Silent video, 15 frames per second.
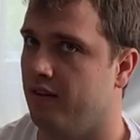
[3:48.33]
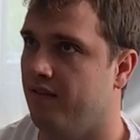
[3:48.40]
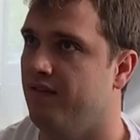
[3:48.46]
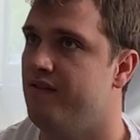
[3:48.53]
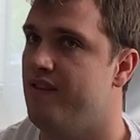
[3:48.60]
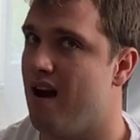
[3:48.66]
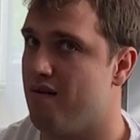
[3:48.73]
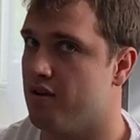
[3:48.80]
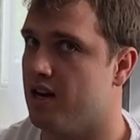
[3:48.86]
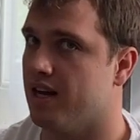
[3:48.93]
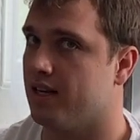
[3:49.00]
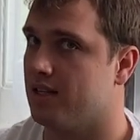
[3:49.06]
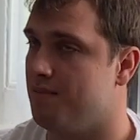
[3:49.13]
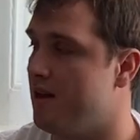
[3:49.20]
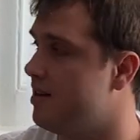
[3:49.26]

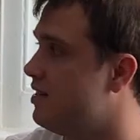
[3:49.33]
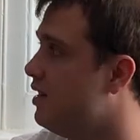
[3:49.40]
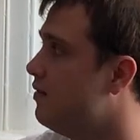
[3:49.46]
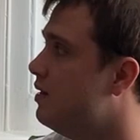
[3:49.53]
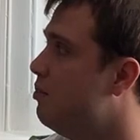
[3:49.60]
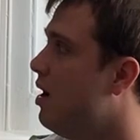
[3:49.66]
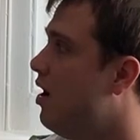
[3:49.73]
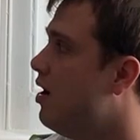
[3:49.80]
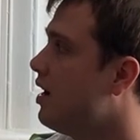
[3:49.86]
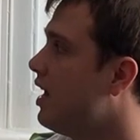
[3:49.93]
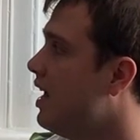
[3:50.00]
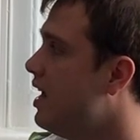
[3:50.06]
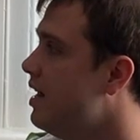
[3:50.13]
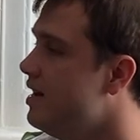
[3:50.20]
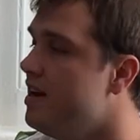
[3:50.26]
to park
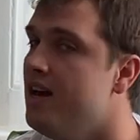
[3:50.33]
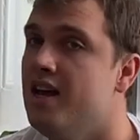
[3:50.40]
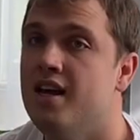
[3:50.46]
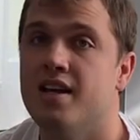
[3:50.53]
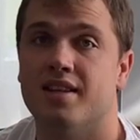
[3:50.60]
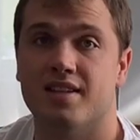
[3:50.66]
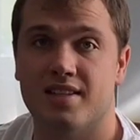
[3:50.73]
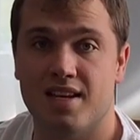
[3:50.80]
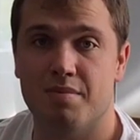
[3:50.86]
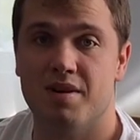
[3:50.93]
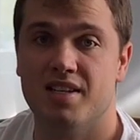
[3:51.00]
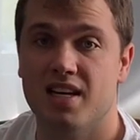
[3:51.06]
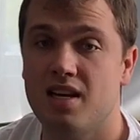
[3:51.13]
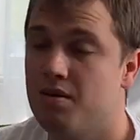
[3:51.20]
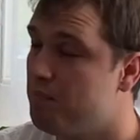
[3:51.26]
in the CBD,